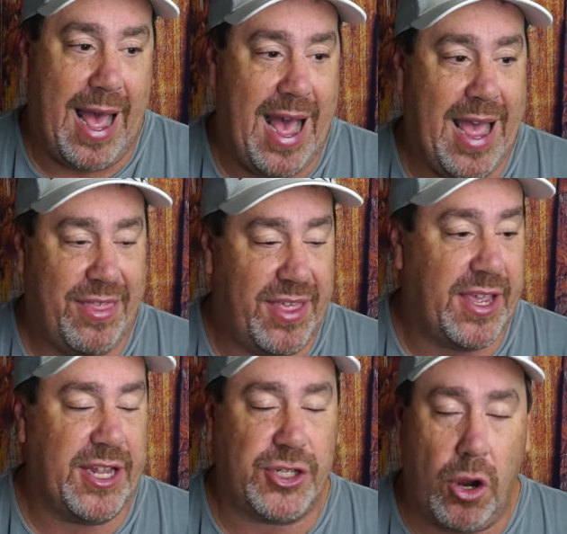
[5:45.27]
I
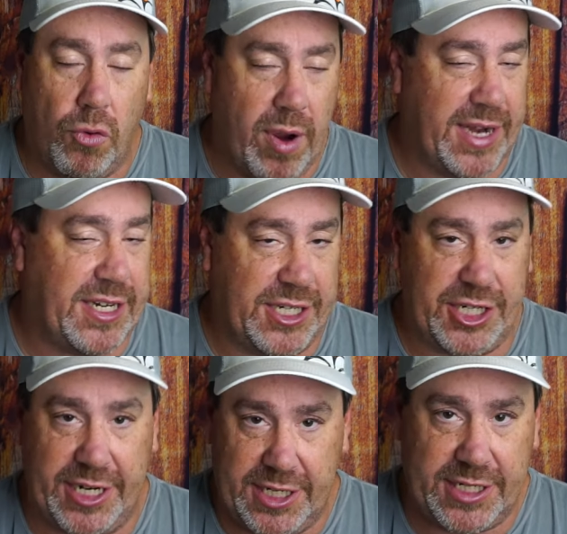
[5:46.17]
think it's all right to
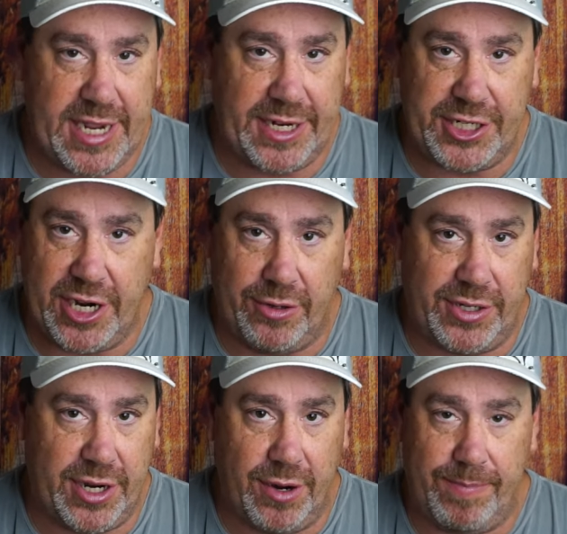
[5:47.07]
ch- take
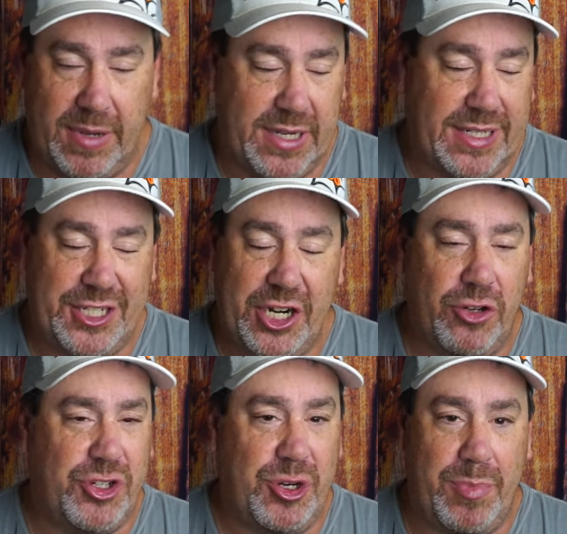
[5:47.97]
Gerald here because
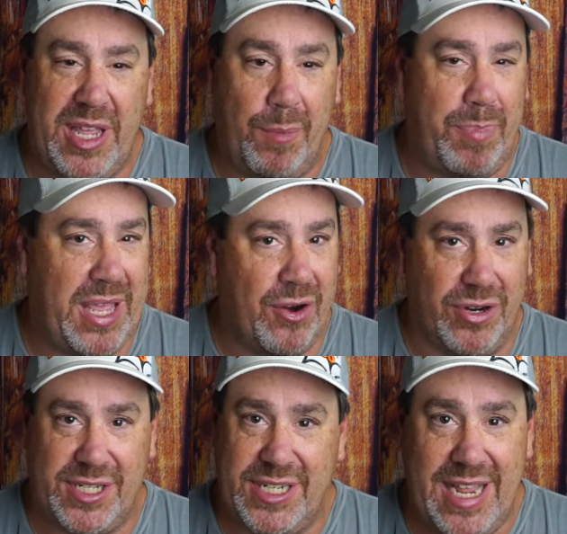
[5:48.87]
Gerald should be a B or
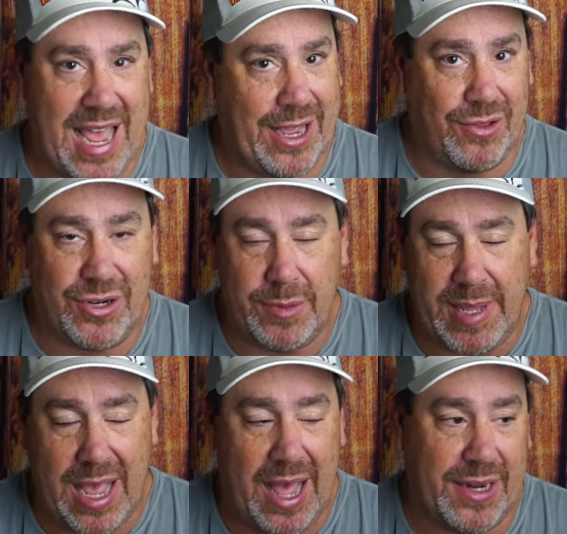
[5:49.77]
a C angler, to
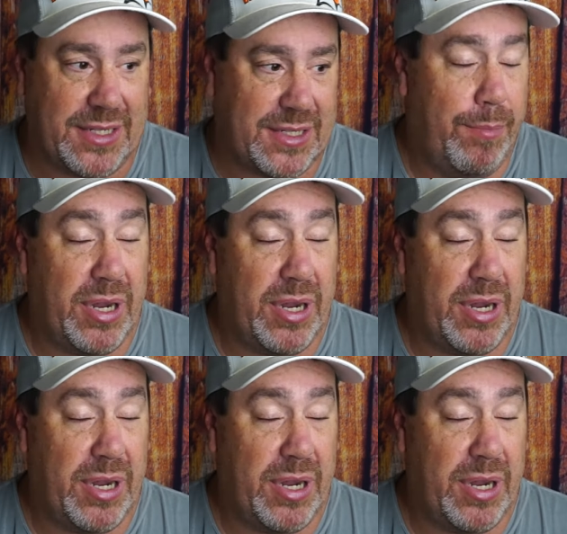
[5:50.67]
be honest.